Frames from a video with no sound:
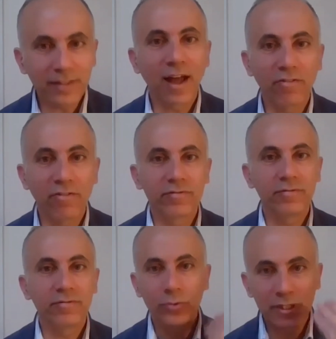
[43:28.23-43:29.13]
Not enough.
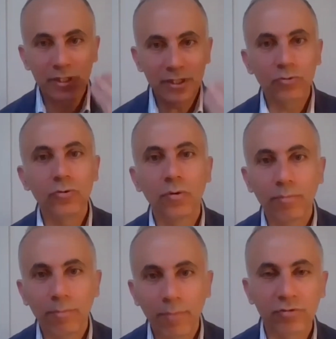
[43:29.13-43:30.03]
We need to
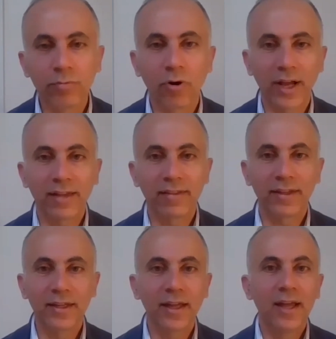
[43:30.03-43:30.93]
do much more, I
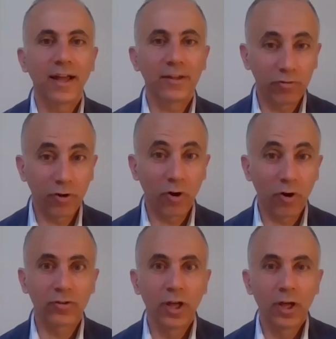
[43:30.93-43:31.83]
think. And of
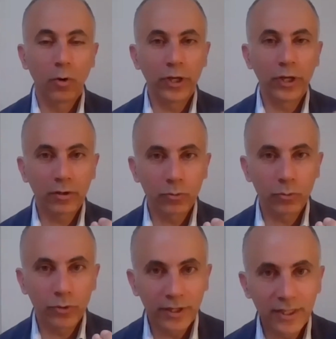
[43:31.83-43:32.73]
course, we
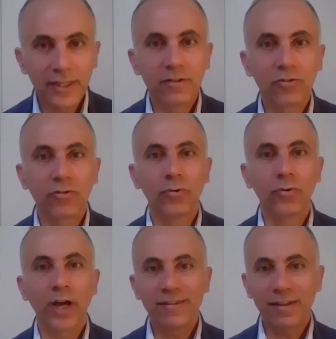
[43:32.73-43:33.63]
we need to,
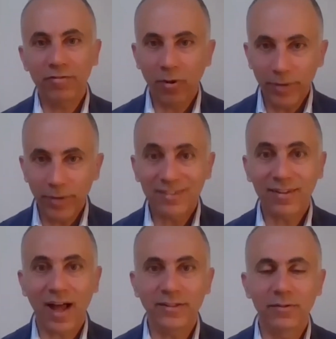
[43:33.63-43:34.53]
either from
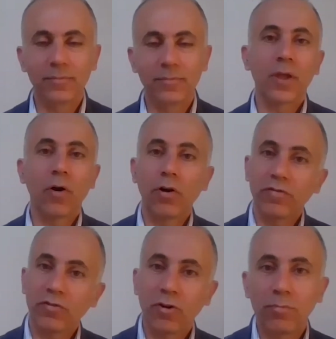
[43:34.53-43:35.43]
inside
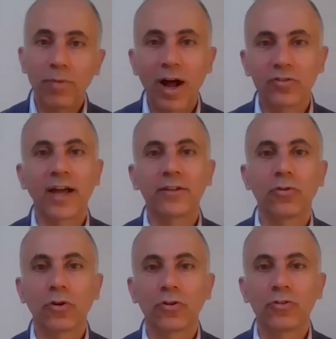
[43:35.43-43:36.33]
or from
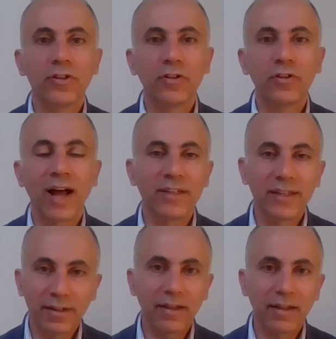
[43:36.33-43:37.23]
outside, to continue
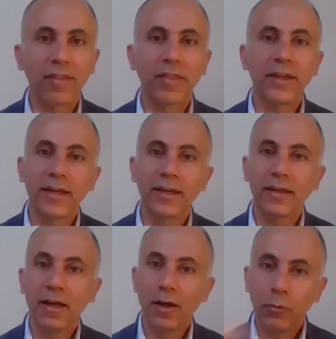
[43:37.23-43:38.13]
having critical
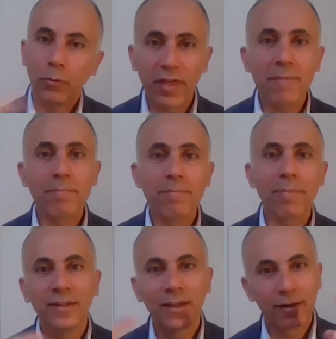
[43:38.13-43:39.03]
thinking with
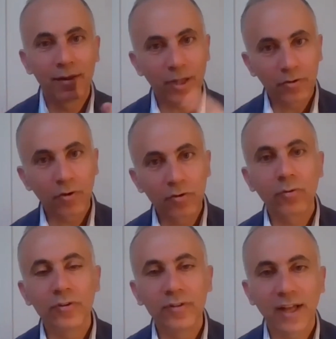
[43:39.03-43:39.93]
empathy, but
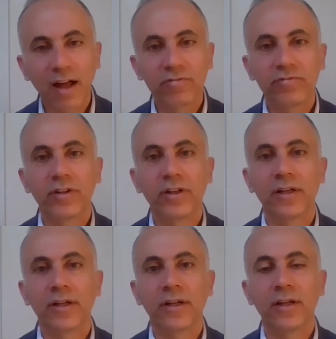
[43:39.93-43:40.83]
also with enough
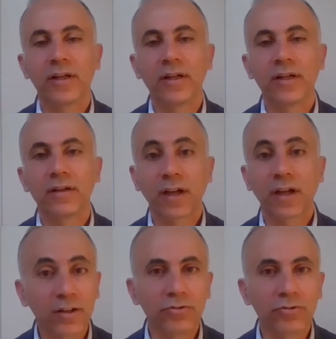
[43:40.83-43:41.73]
uh, uh,
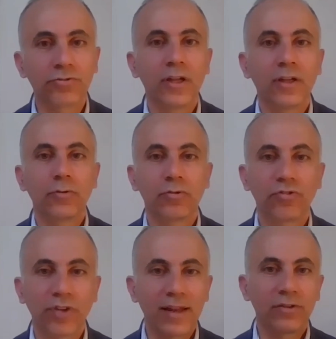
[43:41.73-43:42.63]
courage to
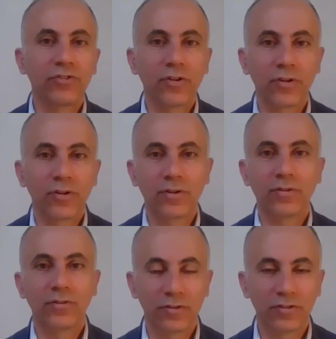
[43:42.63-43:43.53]
challenge the,
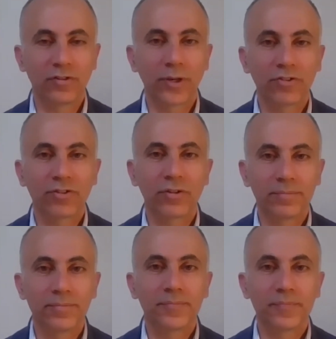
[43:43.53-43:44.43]
the situation.